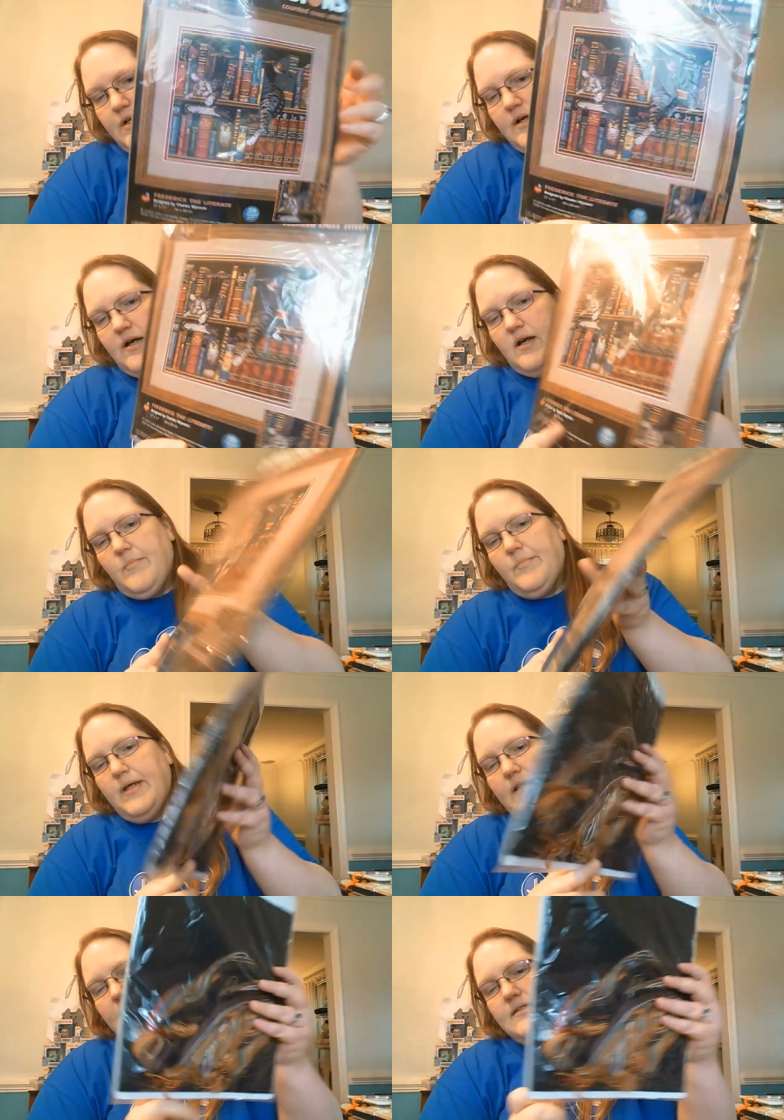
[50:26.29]
Um,
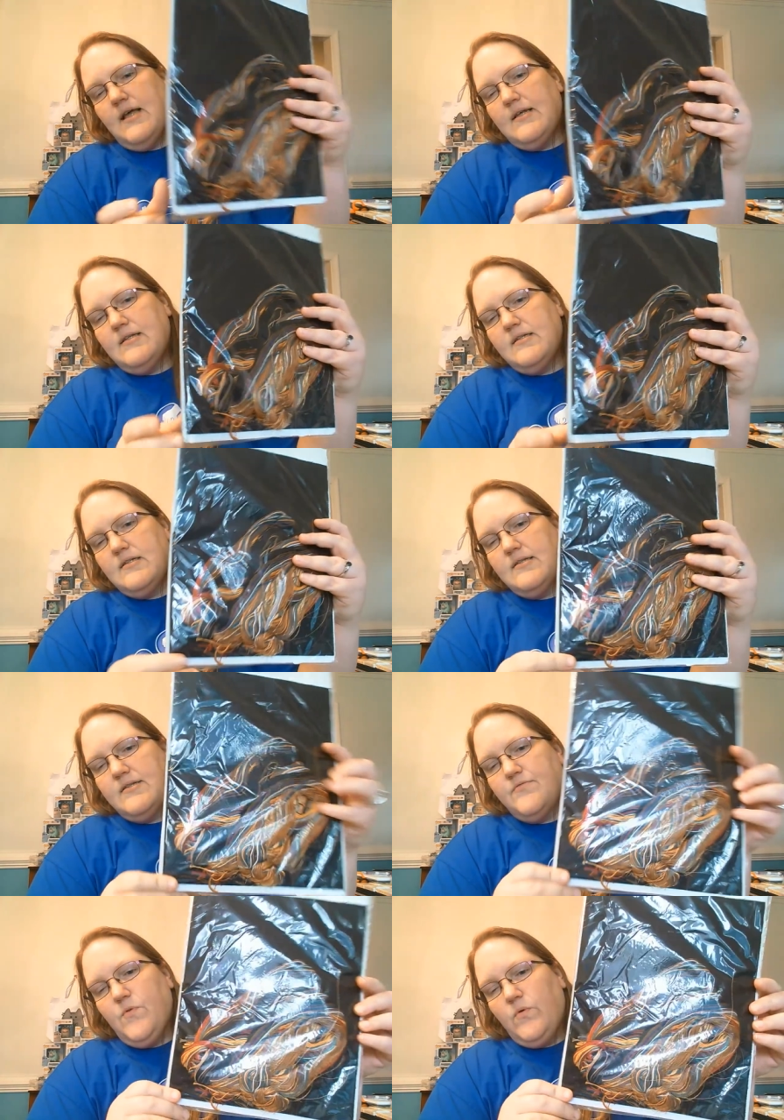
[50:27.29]
and this has, this is
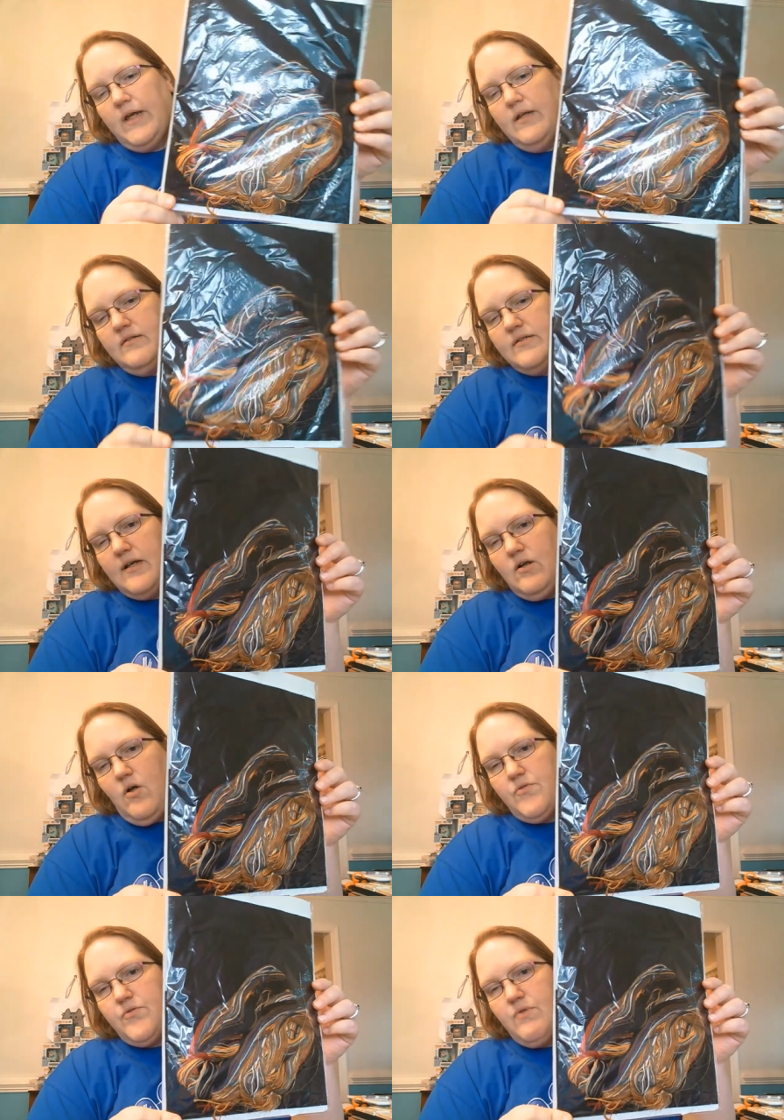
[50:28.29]
the full kit. It's got
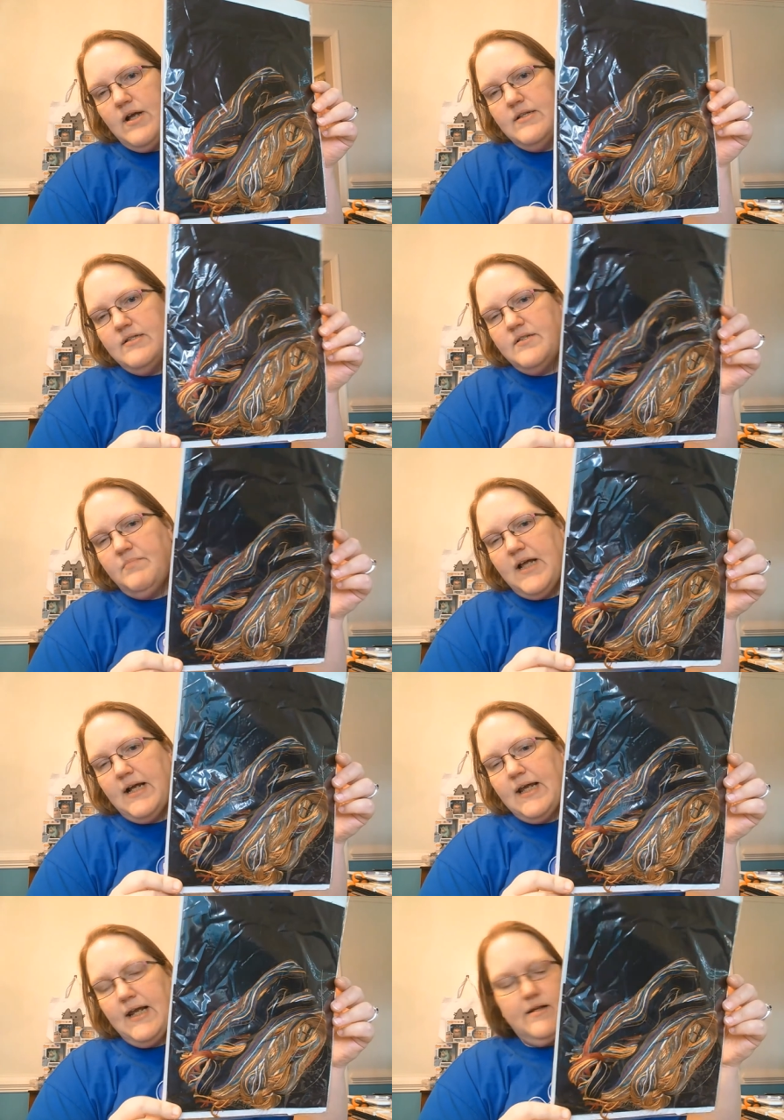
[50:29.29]
all the threads, the
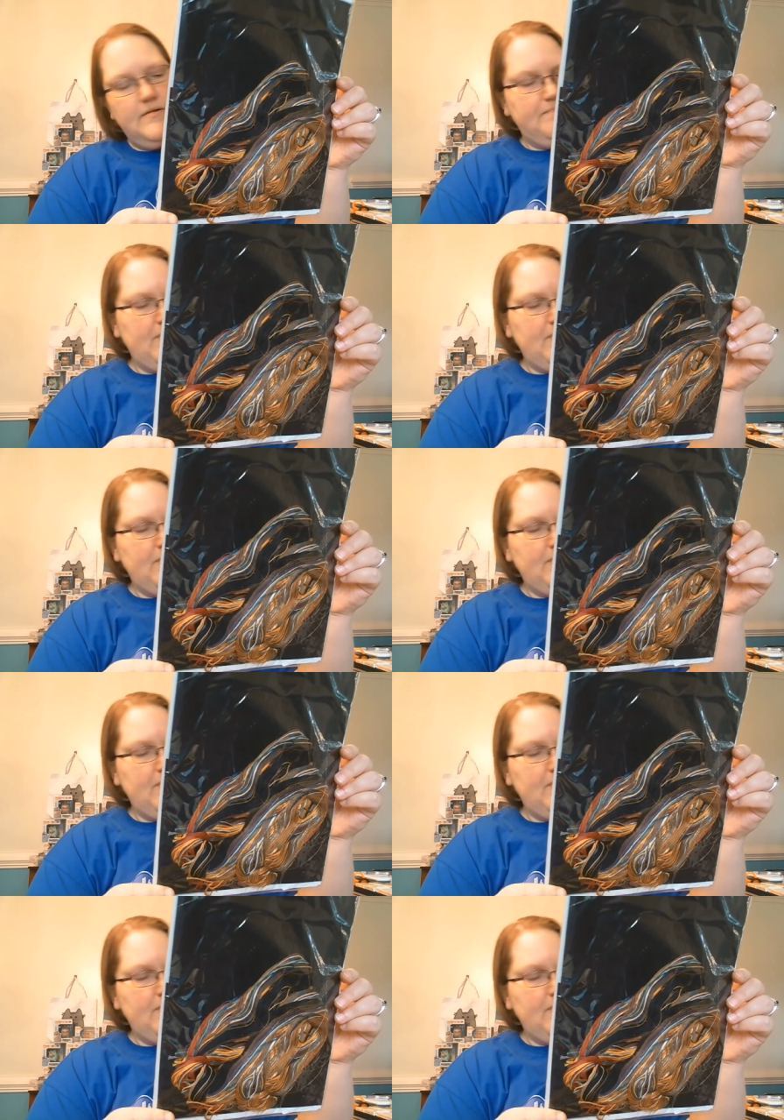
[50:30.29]
black Aida,